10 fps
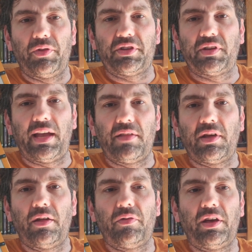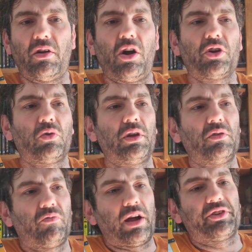They're saying that they're
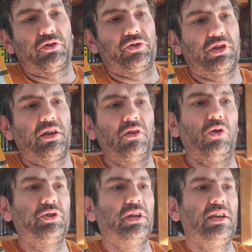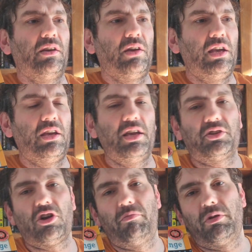arguing, right, so they'll say,
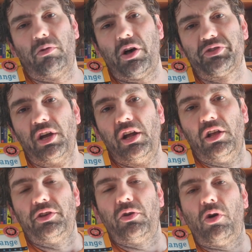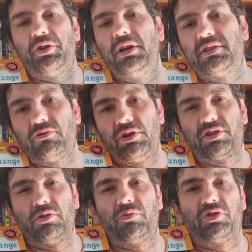his comment was, you only need to
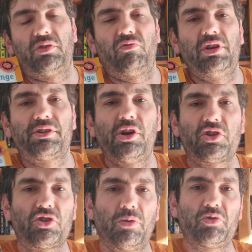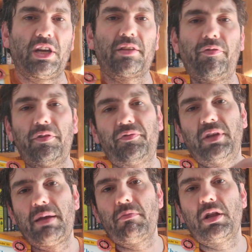research the subject
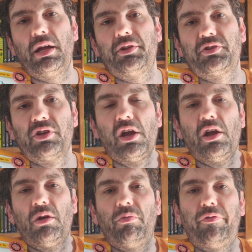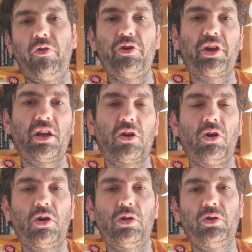15 minutes before you can
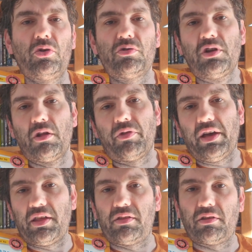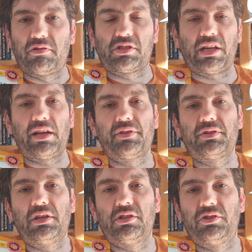conclude that the
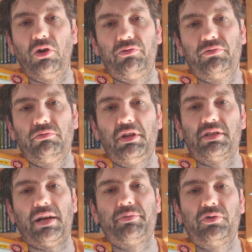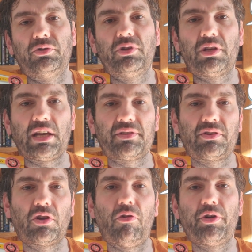science is done. It's absolutely
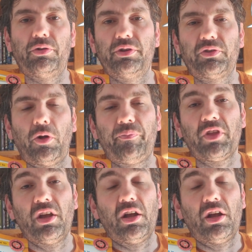categorically done.